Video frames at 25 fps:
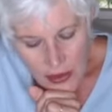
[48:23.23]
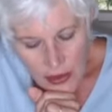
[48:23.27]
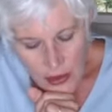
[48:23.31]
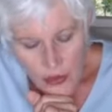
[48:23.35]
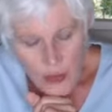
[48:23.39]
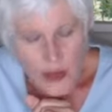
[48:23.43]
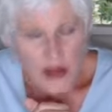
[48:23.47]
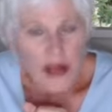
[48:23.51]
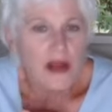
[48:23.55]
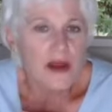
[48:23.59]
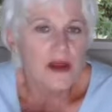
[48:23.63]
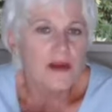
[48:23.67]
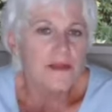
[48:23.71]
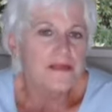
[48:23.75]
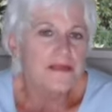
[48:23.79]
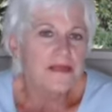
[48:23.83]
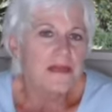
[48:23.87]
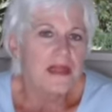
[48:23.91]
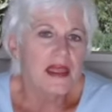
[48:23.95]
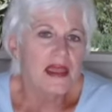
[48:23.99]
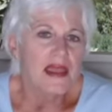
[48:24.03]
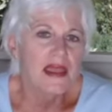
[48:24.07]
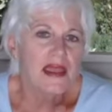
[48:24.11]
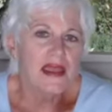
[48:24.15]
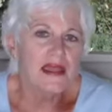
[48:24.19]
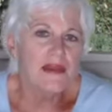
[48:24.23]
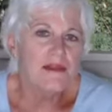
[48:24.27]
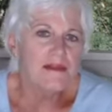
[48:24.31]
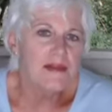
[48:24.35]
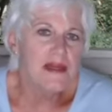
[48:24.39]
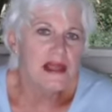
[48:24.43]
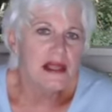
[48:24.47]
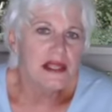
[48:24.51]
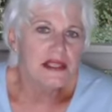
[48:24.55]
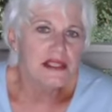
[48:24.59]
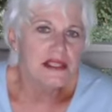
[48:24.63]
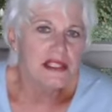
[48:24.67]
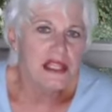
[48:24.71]
We're, in
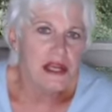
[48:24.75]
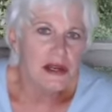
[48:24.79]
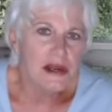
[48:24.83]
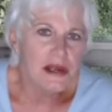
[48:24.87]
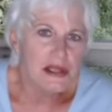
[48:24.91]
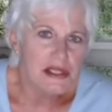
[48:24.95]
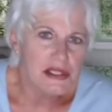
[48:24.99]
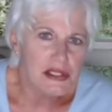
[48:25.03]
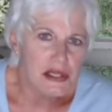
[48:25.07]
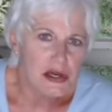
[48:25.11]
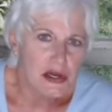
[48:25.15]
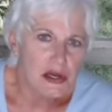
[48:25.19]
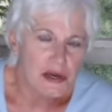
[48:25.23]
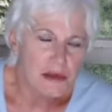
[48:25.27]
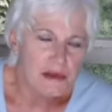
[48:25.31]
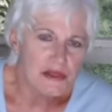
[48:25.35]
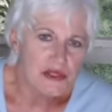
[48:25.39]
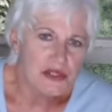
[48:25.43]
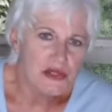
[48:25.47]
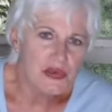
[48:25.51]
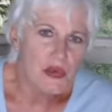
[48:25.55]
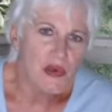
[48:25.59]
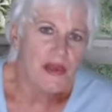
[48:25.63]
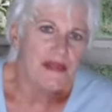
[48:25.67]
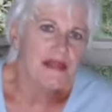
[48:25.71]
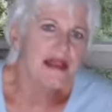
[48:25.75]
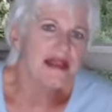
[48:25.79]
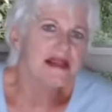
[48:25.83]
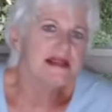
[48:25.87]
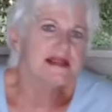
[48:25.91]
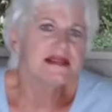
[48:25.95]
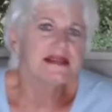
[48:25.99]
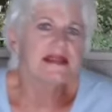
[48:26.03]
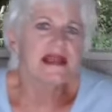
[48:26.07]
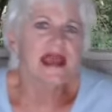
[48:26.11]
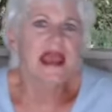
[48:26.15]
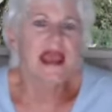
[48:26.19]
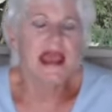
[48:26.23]
military terms, what they
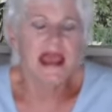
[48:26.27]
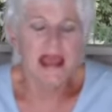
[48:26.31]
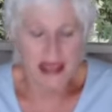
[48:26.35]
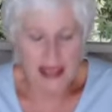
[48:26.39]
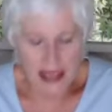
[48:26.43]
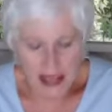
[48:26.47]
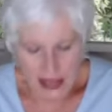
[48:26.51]
say